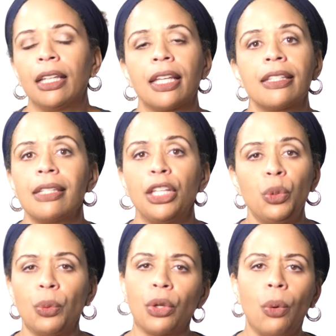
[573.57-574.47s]
let's say
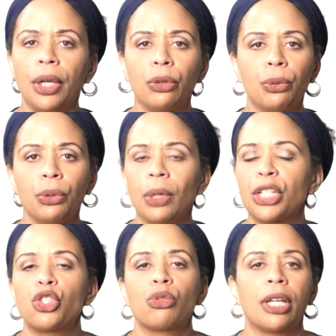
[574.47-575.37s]
you were going through a
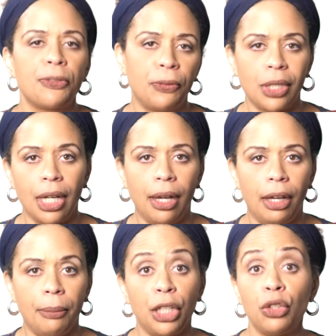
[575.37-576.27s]
stressful
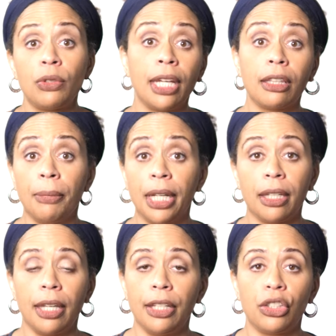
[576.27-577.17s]
time and you take the
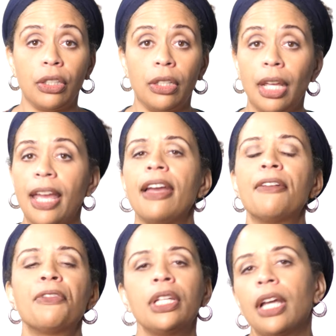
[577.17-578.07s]
medication
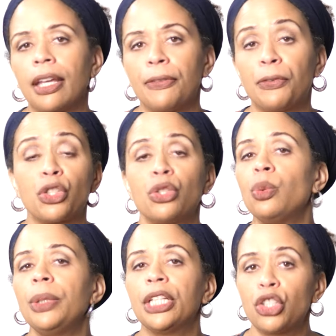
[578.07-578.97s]
every night for two
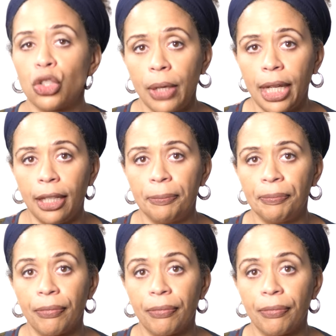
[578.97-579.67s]
weeks straight